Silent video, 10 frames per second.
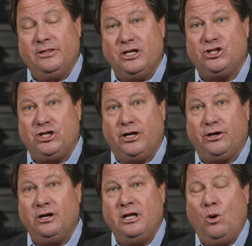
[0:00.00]
this
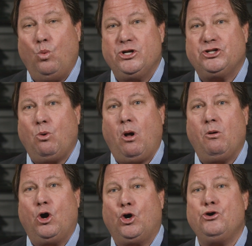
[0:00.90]
year, which
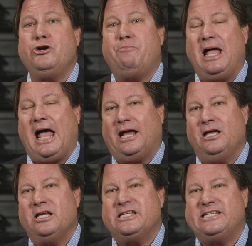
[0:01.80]
earned back
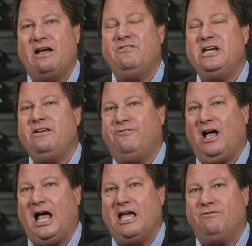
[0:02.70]

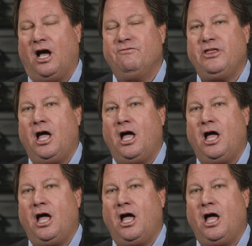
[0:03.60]
75 of the